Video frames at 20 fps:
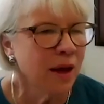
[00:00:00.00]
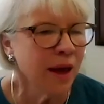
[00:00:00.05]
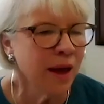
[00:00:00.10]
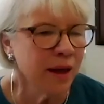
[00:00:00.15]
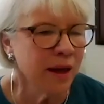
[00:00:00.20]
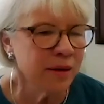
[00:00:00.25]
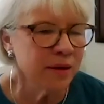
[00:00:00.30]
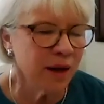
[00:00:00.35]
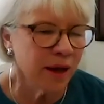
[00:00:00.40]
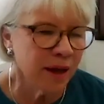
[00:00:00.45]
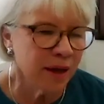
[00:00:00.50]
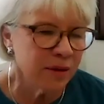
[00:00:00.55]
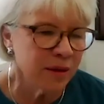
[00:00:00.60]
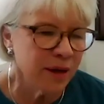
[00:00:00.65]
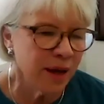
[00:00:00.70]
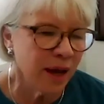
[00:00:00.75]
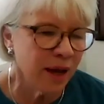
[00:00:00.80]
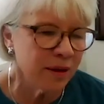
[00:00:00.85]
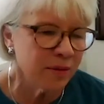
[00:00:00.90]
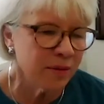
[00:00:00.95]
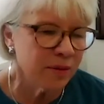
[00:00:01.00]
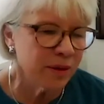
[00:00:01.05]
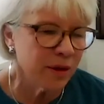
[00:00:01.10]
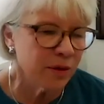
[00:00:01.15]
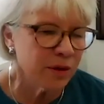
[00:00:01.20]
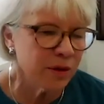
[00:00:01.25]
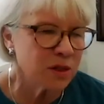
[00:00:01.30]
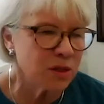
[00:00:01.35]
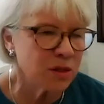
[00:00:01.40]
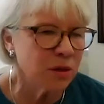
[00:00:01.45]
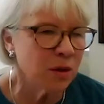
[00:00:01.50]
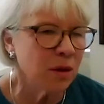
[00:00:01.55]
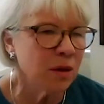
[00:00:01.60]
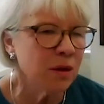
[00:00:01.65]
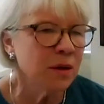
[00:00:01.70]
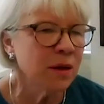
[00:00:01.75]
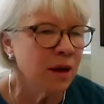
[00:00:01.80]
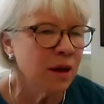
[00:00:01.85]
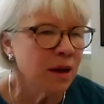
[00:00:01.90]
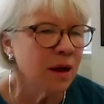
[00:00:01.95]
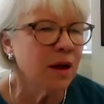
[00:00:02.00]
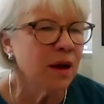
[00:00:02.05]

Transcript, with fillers: And, and yet there is still,